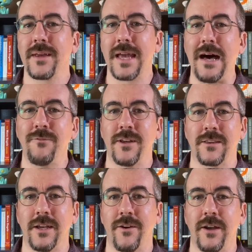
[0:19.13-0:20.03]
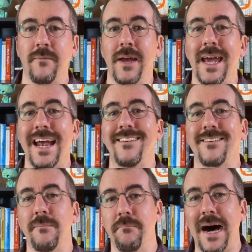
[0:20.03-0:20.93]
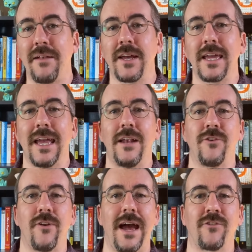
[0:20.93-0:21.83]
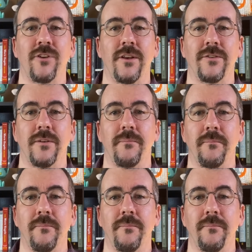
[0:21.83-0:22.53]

Conflict Theory, and Symbolic Interactionism.